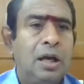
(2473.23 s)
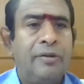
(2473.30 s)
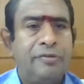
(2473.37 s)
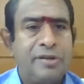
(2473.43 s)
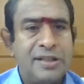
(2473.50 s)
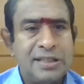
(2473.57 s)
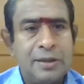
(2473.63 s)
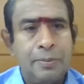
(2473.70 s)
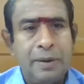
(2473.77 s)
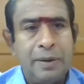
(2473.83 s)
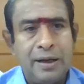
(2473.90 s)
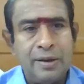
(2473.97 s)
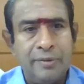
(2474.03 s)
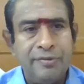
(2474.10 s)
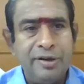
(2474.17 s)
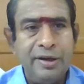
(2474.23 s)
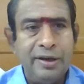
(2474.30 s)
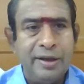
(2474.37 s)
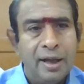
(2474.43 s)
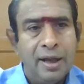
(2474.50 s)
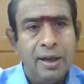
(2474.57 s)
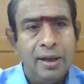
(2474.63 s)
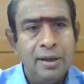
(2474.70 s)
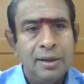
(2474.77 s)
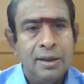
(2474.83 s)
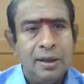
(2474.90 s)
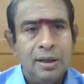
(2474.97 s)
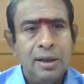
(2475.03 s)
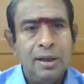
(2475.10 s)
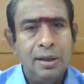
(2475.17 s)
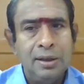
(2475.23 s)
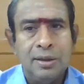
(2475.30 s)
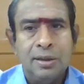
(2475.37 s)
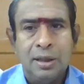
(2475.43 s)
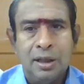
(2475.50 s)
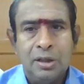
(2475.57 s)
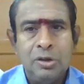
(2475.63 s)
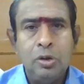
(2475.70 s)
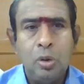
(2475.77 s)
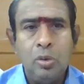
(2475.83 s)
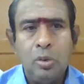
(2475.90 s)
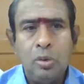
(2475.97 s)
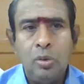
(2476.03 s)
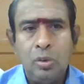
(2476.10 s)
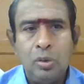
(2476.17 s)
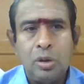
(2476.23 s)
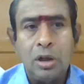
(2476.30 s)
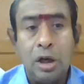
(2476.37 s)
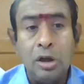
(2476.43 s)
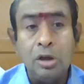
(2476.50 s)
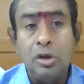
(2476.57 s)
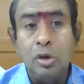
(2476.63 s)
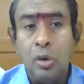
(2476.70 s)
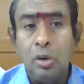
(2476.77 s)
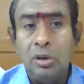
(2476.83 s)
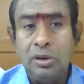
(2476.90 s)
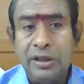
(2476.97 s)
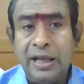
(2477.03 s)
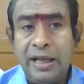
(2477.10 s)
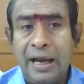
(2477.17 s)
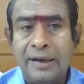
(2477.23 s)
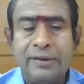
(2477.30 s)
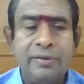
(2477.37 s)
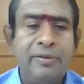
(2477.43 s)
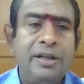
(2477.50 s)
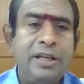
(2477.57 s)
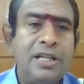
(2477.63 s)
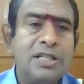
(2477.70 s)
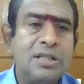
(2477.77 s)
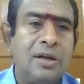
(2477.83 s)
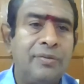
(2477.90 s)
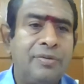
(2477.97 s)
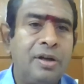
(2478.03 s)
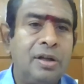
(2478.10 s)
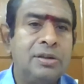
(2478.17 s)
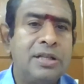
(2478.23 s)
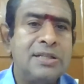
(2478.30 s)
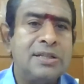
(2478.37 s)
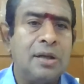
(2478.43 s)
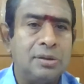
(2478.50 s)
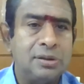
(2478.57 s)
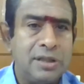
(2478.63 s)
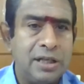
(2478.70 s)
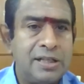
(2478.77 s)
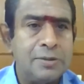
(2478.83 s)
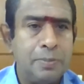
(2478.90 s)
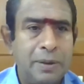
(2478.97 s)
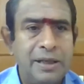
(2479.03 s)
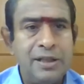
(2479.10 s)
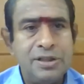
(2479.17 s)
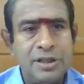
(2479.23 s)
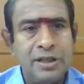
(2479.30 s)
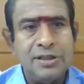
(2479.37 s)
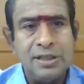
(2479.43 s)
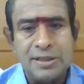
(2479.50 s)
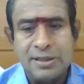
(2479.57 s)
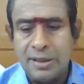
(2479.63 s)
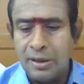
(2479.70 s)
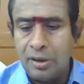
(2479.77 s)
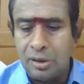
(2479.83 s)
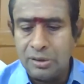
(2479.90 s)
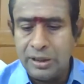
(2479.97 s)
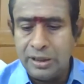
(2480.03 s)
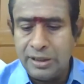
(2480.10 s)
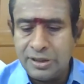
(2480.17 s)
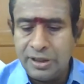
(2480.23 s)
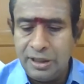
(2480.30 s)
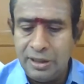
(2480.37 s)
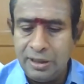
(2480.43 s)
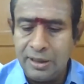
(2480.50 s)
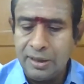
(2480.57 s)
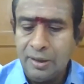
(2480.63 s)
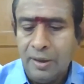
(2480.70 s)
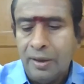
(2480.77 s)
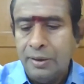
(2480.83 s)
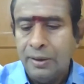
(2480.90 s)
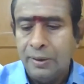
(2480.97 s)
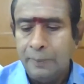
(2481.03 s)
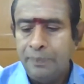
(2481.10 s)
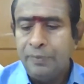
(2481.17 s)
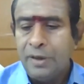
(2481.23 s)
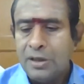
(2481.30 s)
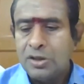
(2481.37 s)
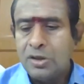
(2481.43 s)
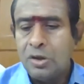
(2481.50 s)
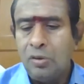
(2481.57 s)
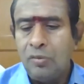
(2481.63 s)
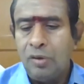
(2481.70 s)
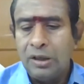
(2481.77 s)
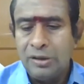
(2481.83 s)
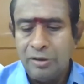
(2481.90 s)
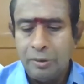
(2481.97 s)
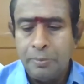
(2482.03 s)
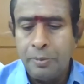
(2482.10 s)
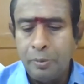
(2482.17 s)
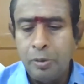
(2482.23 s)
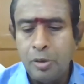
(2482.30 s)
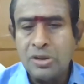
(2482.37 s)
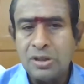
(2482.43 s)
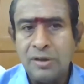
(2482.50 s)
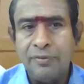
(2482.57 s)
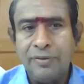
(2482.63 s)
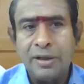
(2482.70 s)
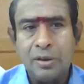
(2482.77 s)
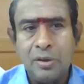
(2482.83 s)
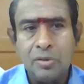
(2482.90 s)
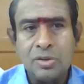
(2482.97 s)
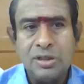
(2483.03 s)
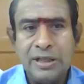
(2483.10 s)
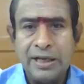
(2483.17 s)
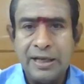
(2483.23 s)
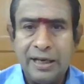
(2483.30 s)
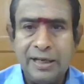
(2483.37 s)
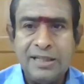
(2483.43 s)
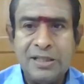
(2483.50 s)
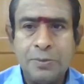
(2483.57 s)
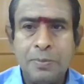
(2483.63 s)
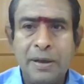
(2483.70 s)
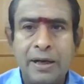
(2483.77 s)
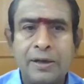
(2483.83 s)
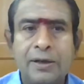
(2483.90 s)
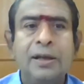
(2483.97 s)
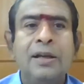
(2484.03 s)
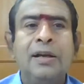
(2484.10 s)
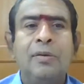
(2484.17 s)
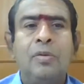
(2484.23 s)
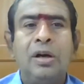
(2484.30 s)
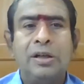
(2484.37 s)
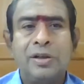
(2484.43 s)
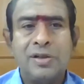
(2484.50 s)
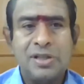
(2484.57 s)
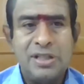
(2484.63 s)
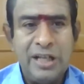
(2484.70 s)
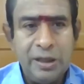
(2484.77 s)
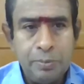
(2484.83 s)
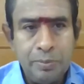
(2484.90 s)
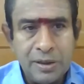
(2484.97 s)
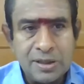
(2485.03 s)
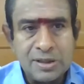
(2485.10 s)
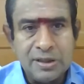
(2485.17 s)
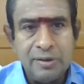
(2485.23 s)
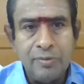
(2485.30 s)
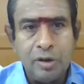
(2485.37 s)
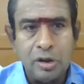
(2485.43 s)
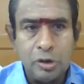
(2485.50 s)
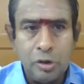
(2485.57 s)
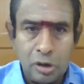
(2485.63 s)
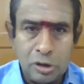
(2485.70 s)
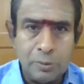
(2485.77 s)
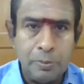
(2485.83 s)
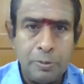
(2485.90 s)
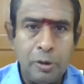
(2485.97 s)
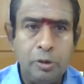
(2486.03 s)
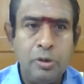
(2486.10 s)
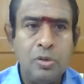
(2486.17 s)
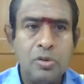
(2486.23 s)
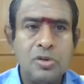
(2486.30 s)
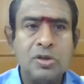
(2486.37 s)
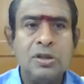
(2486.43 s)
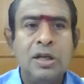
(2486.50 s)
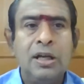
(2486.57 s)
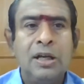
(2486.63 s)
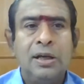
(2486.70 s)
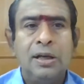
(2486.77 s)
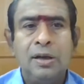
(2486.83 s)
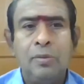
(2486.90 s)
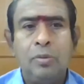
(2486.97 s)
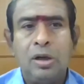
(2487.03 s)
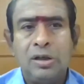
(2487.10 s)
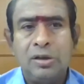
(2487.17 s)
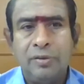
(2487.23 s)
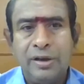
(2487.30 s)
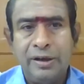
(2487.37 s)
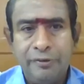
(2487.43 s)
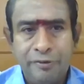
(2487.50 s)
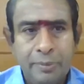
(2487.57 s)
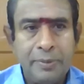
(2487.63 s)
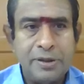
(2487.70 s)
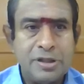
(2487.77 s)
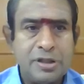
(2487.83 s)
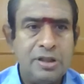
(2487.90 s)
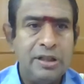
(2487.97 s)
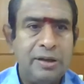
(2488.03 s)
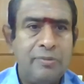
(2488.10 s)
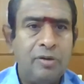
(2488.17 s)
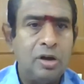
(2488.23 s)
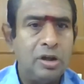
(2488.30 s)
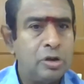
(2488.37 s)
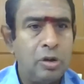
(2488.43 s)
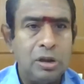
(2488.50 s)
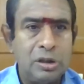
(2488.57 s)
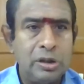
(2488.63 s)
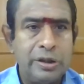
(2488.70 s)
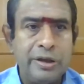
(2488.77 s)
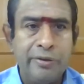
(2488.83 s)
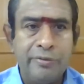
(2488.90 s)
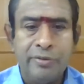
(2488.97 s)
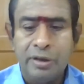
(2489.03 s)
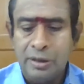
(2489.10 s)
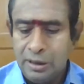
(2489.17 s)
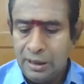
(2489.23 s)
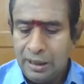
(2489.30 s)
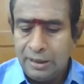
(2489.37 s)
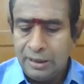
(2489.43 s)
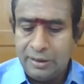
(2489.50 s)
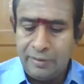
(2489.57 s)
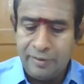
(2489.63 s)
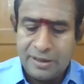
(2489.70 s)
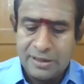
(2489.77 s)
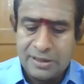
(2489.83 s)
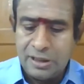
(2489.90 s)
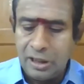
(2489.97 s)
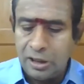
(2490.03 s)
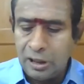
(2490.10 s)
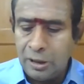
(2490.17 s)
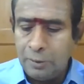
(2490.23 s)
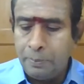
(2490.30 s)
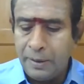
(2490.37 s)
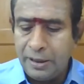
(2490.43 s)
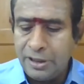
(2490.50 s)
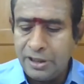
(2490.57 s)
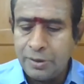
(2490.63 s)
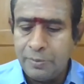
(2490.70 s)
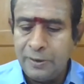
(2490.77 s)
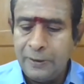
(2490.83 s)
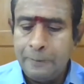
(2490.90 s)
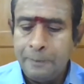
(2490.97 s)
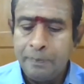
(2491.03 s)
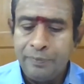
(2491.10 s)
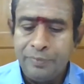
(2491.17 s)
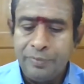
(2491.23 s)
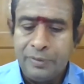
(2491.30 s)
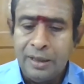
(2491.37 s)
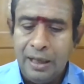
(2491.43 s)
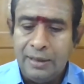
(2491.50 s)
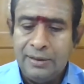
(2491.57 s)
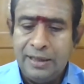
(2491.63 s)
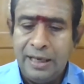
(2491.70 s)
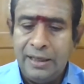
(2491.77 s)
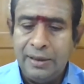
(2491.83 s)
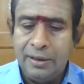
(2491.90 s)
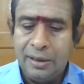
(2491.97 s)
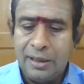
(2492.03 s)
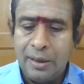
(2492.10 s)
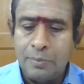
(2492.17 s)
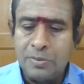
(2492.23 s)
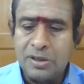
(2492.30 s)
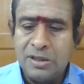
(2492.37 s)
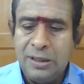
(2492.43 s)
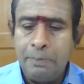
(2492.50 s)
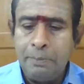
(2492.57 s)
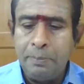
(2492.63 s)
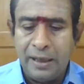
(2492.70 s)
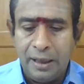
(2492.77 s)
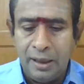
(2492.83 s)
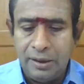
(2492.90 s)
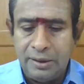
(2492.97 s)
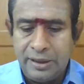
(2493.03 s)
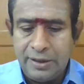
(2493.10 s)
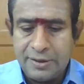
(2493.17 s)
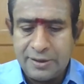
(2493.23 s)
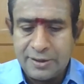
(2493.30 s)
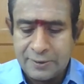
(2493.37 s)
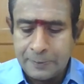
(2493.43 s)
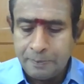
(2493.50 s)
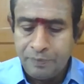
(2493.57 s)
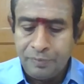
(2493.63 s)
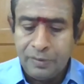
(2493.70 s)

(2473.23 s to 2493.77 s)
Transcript: of Reserve Bank of India to control the activities of all these authorized money changers and authorized dealers. So what are the books of accounts they can inspect, what are statements they want you to produce, whatever information they want you to give. Otherwise, they are all punishable. Then comes the penalties.